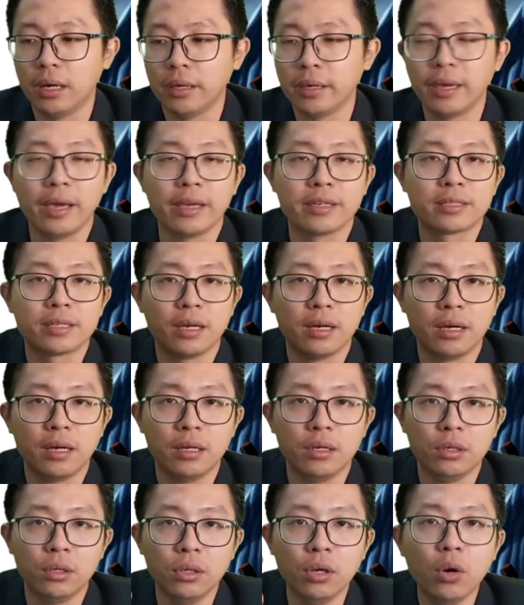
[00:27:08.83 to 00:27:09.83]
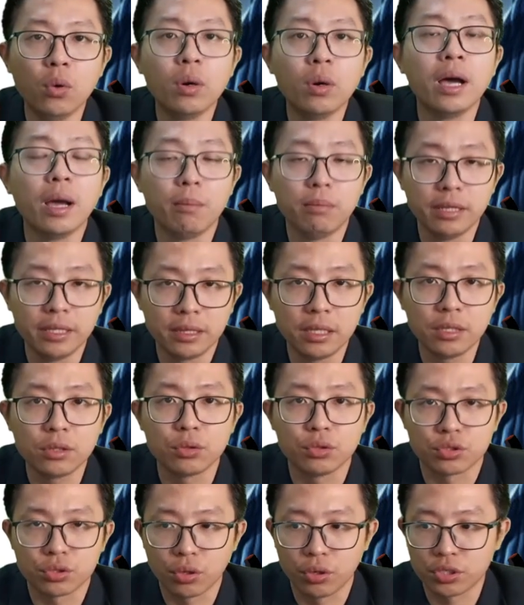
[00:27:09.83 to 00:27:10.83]
it has a lower ability
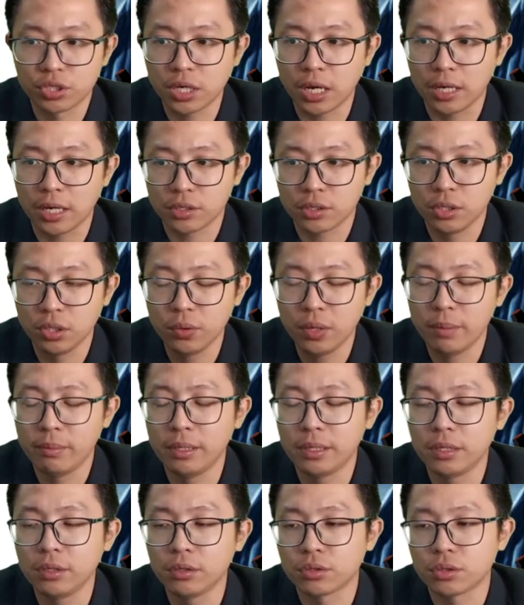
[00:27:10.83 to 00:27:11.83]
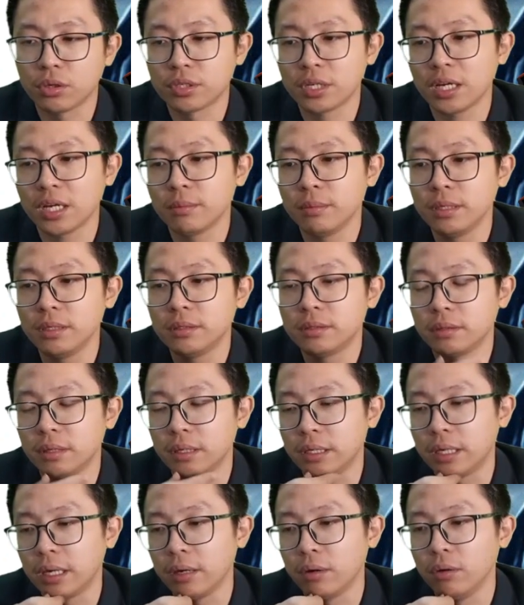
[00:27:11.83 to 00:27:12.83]
to store charge. Lower ability to store charge means
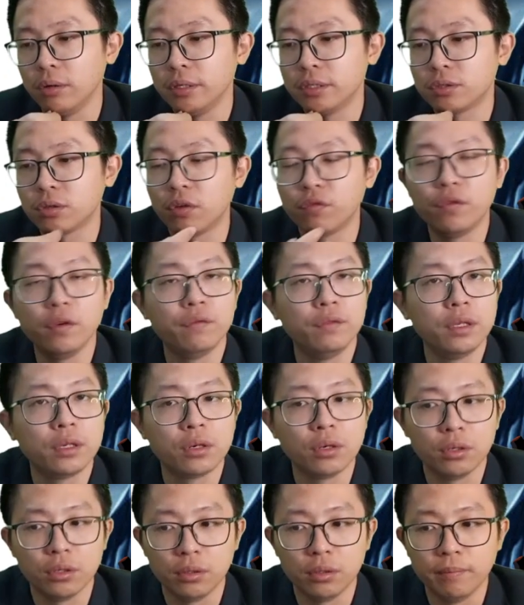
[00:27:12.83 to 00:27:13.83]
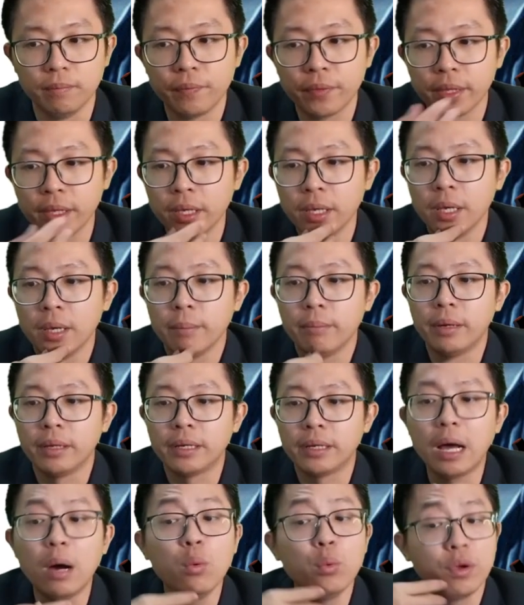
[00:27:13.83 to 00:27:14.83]
it can only store 50 coulomb. But
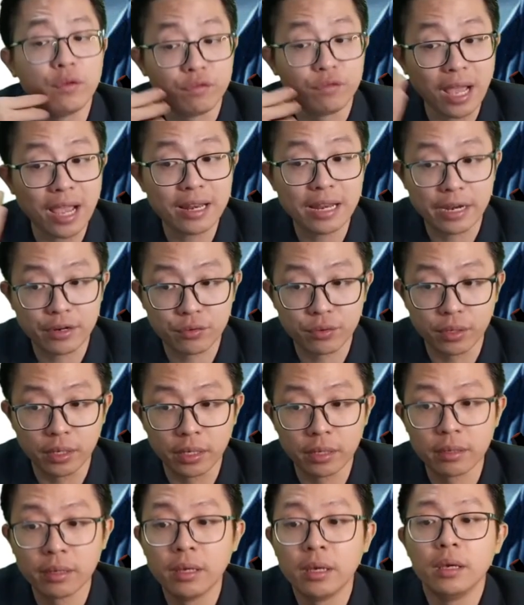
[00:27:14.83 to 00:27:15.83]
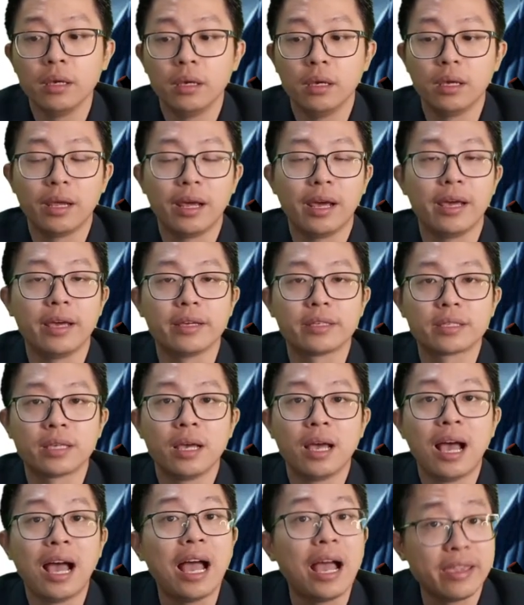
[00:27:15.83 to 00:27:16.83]
now with dielectric, it has
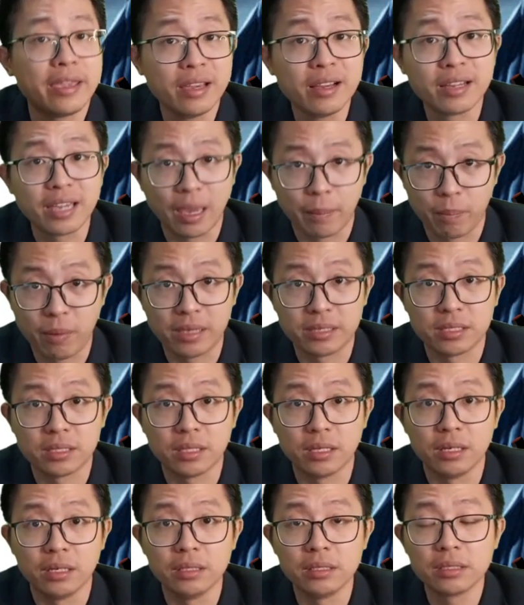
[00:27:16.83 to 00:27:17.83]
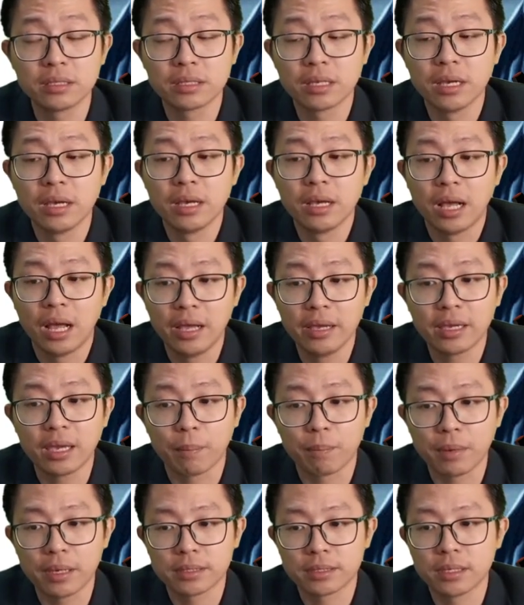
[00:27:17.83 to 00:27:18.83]
higher capacitance,
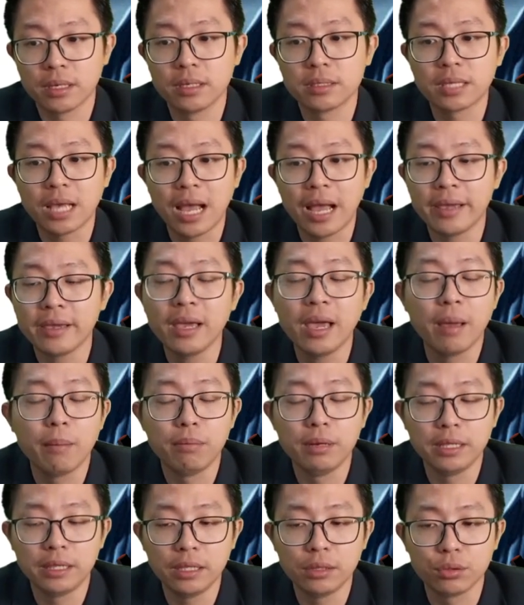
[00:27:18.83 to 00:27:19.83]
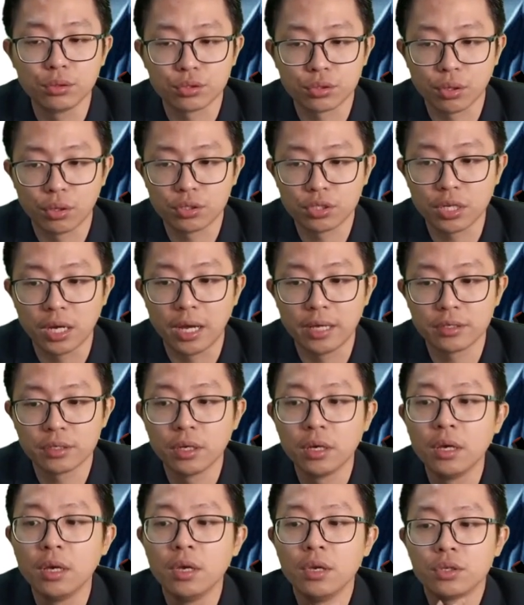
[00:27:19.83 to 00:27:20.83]
higher ability to store charge.
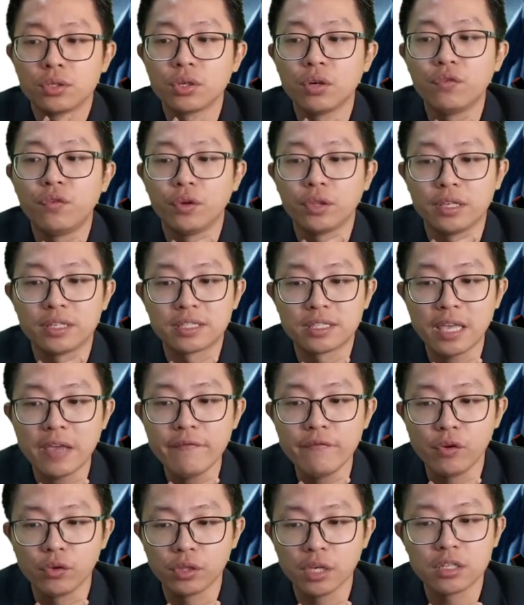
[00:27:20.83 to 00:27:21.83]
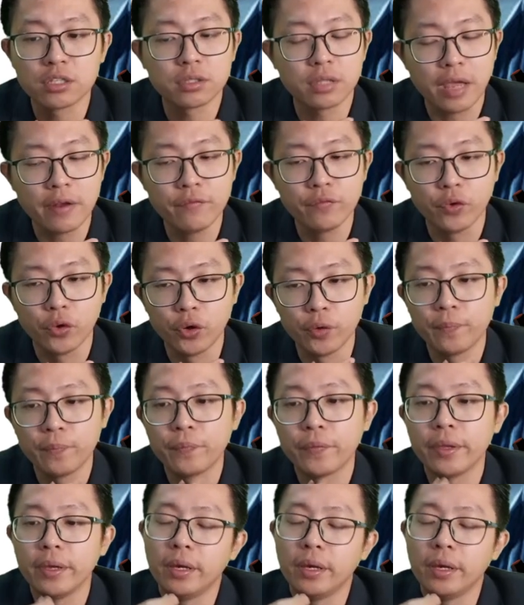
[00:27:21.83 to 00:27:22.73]
So for the same voltage 10 volt,